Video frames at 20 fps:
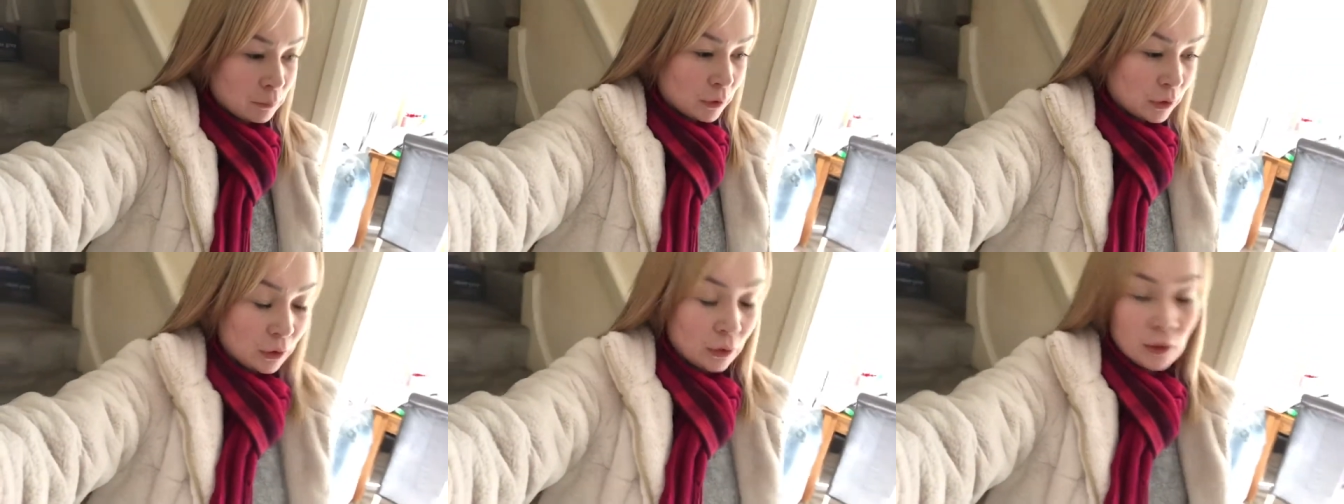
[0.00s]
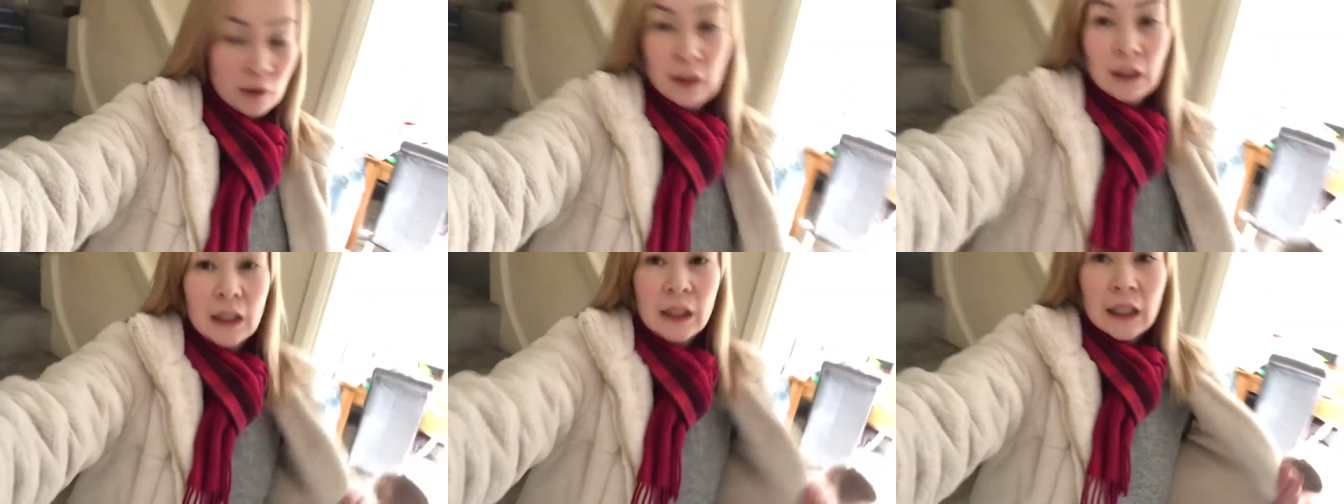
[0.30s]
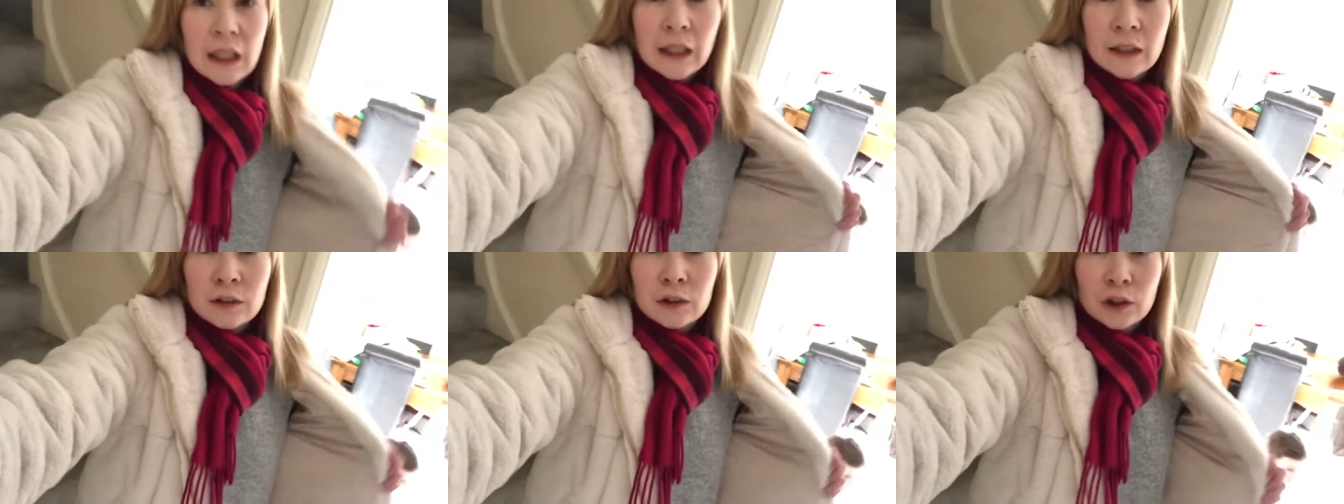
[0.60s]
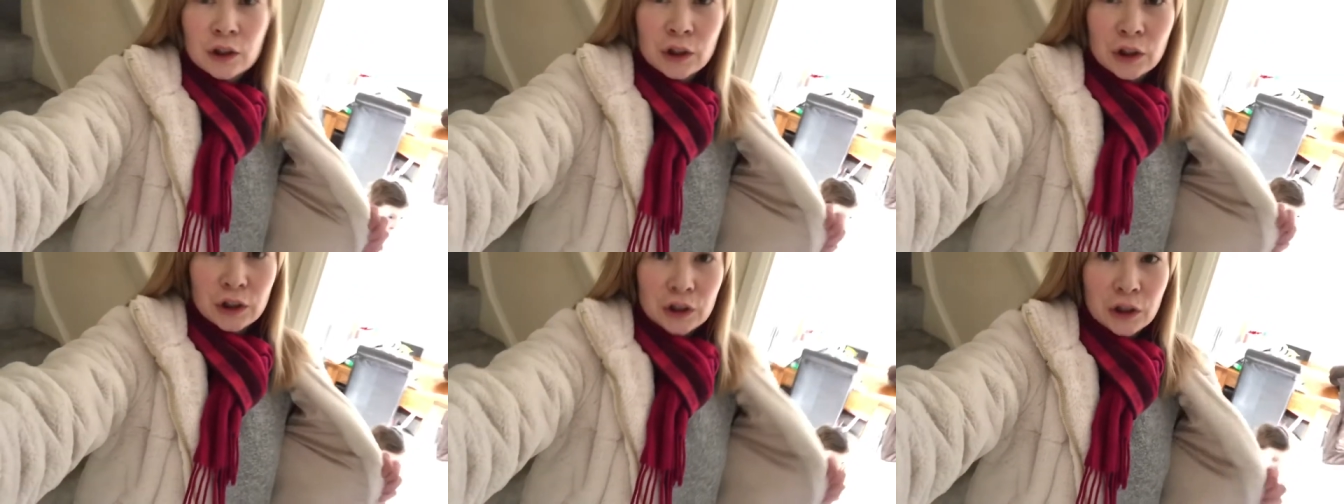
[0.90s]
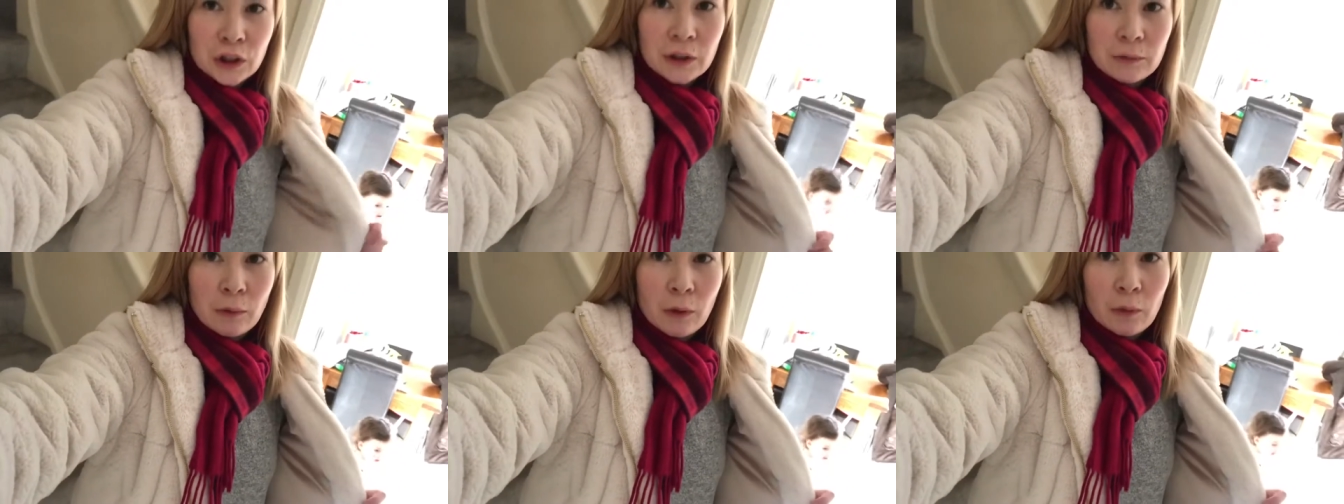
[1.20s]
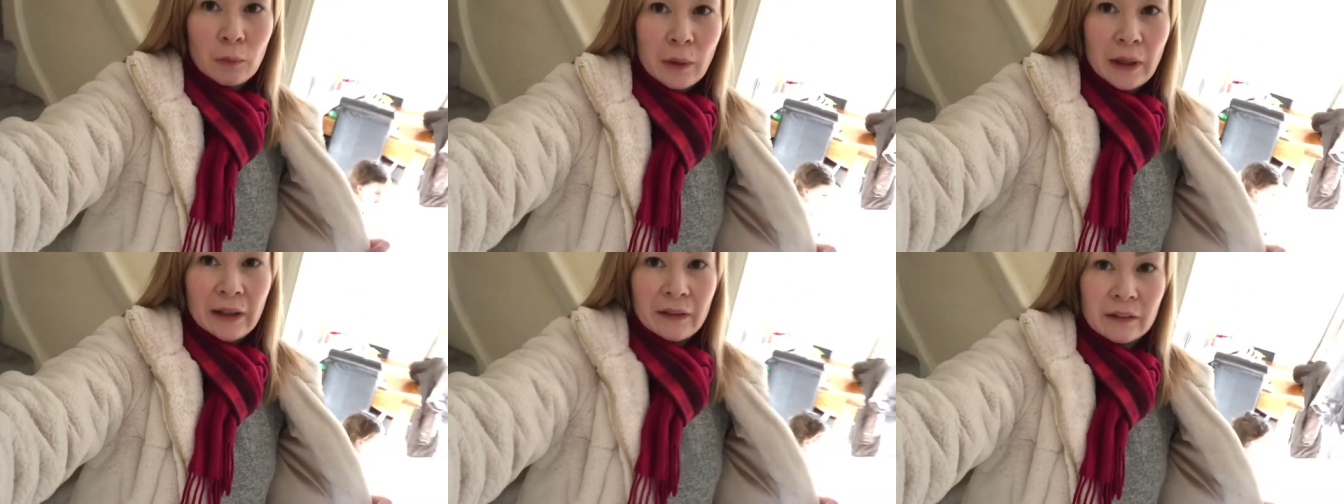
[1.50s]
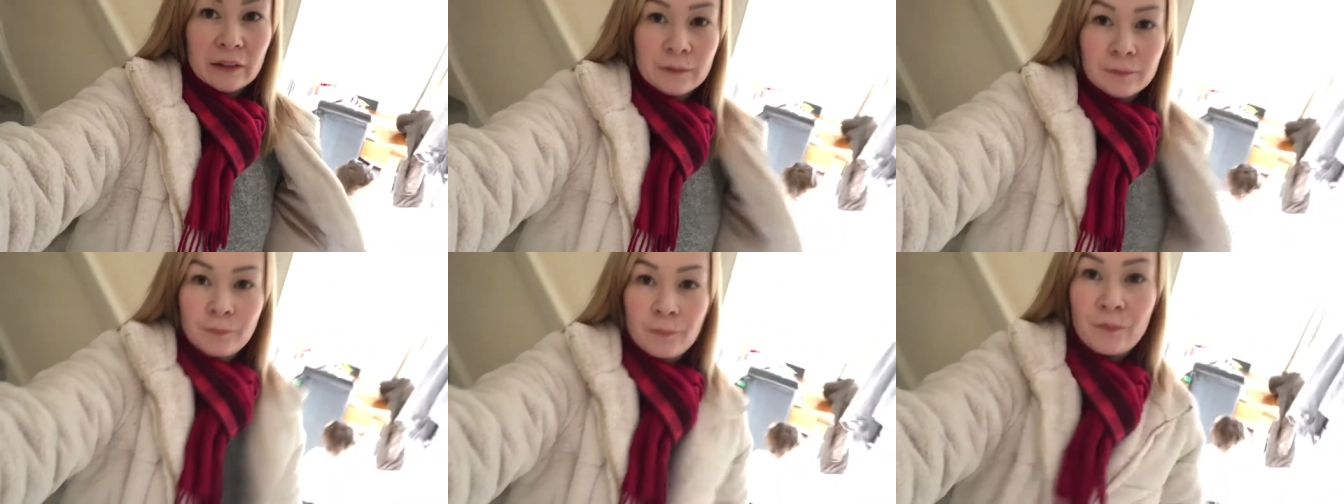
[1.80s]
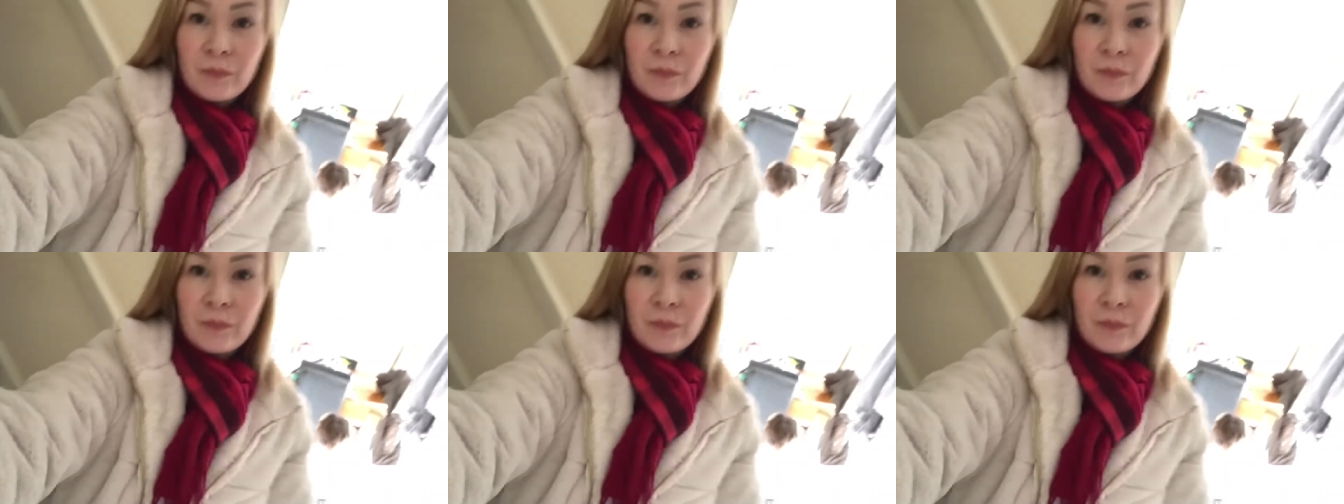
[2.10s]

But just going to show you what I'm wearing.